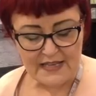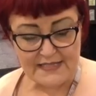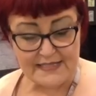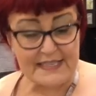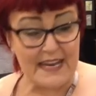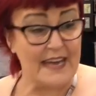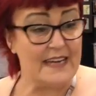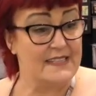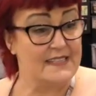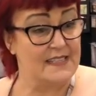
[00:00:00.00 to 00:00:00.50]

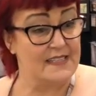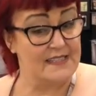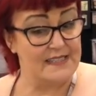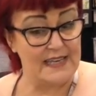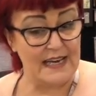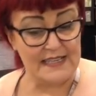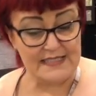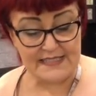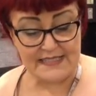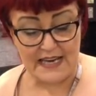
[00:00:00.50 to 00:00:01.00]
stencils
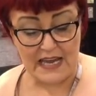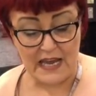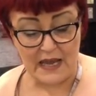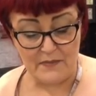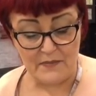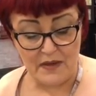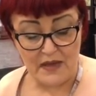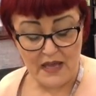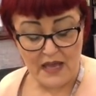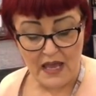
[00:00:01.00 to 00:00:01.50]
last
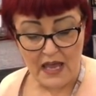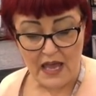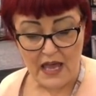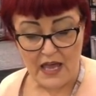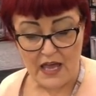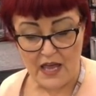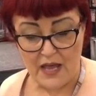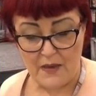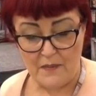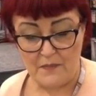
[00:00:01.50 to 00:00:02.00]
time.
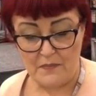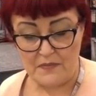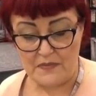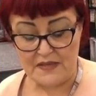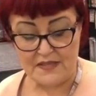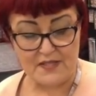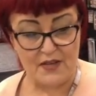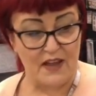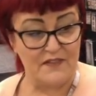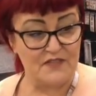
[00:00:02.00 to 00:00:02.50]

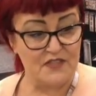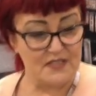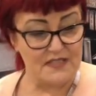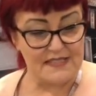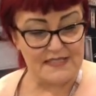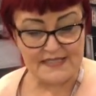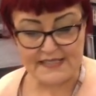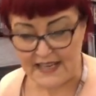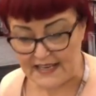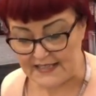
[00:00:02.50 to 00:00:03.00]
So I've done
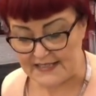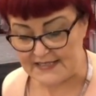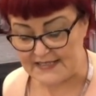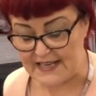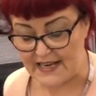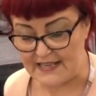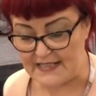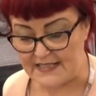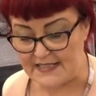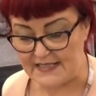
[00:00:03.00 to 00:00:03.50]
6
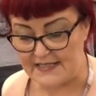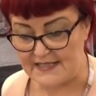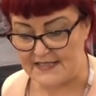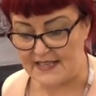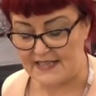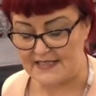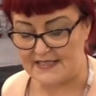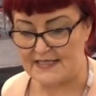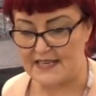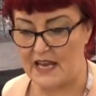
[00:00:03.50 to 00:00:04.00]
stencils
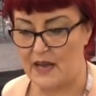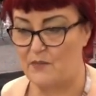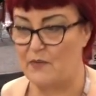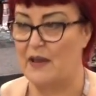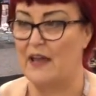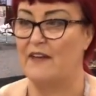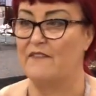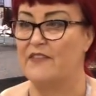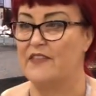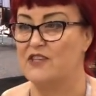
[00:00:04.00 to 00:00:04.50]
this time.
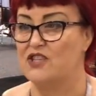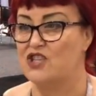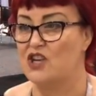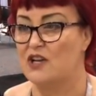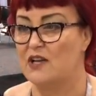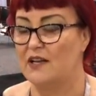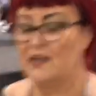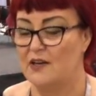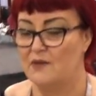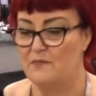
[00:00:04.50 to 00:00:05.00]
We have the
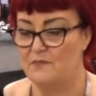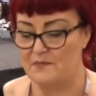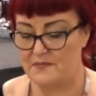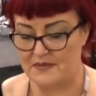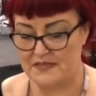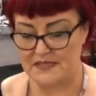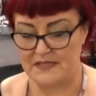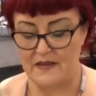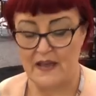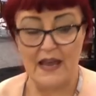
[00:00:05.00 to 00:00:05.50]
sugar
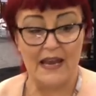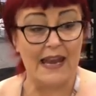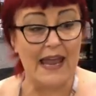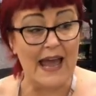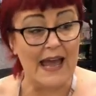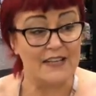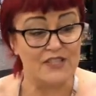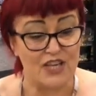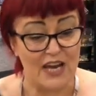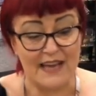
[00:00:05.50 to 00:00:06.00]
lumps,
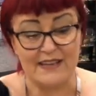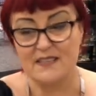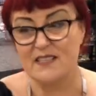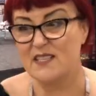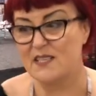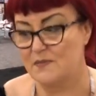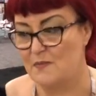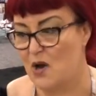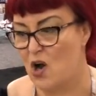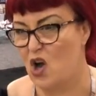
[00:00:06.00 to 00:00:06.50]
large and
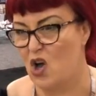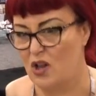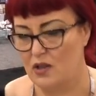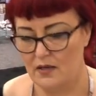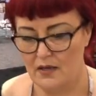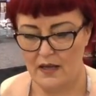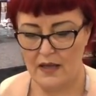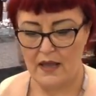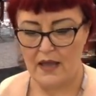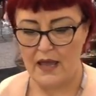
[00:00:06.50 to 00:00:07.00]
small,
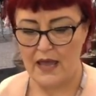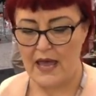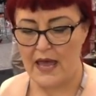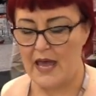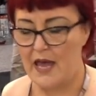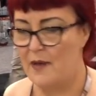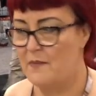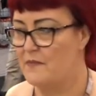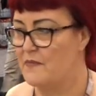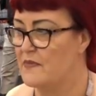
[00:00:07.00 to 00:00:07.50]

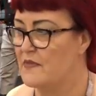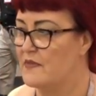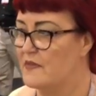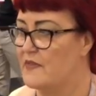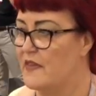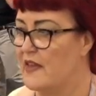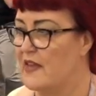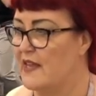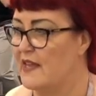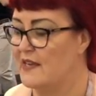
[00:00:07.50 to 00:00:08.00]

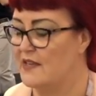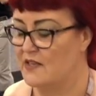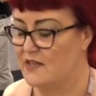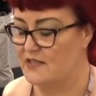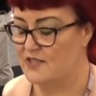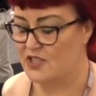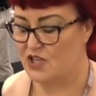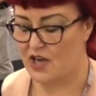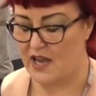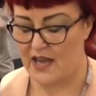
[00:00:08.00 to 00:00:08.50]
the
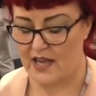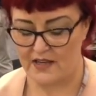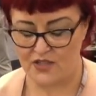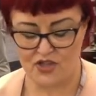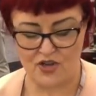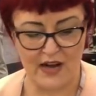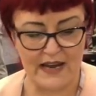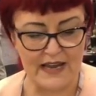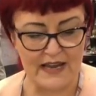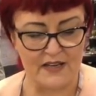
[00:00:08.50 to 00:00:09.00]

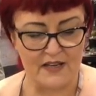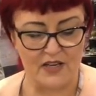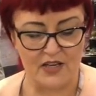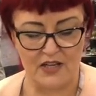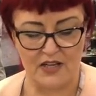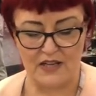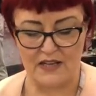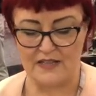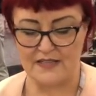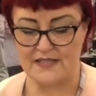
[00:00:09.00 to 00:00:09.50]

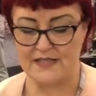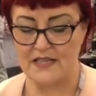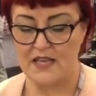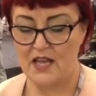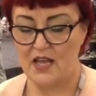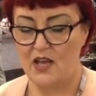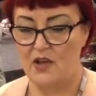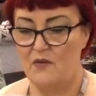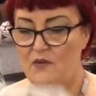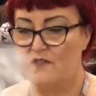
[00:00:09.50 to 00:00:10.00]
triangles,
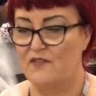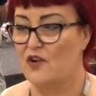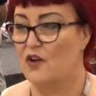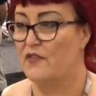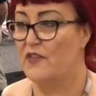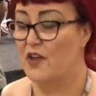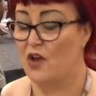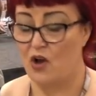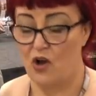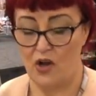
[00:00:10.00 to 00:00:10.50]
we've
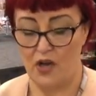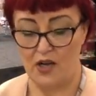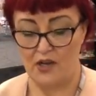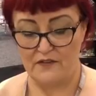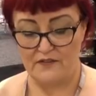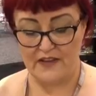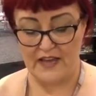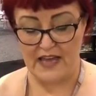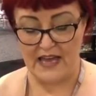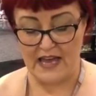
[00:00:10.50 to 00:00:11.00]
got the all
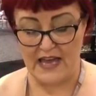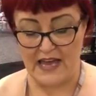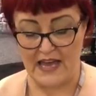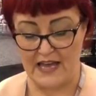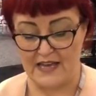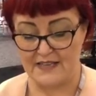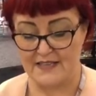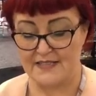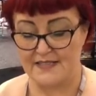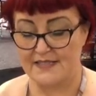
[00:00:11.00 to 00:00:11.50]
over
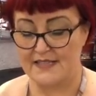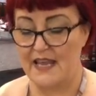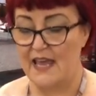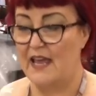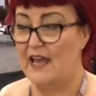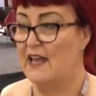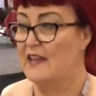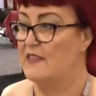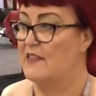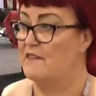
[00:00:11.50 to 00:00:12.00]
hearts,
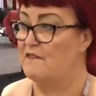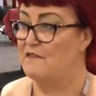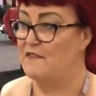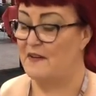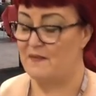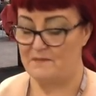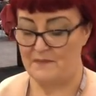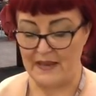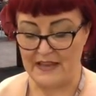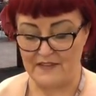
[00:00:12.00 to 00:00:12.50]

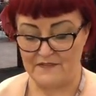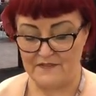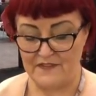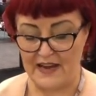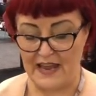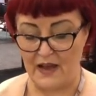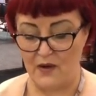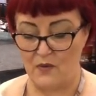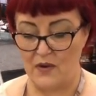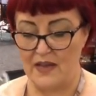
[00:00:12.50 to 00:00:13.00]
big
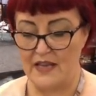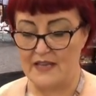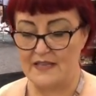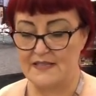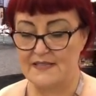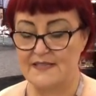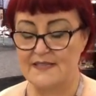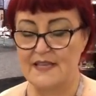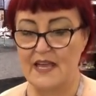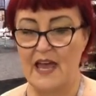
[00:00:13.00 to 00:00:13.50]

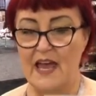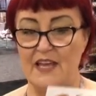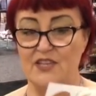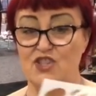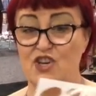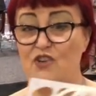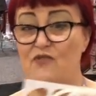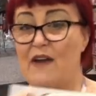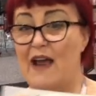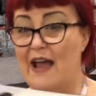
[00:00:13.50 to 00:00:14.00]
flowers,
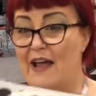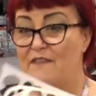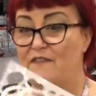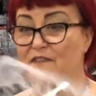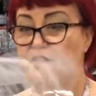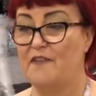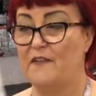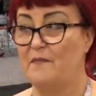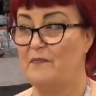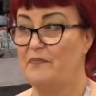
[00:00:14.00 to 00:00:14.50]

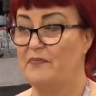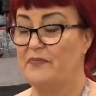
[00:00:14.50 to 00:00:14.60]
giraffe,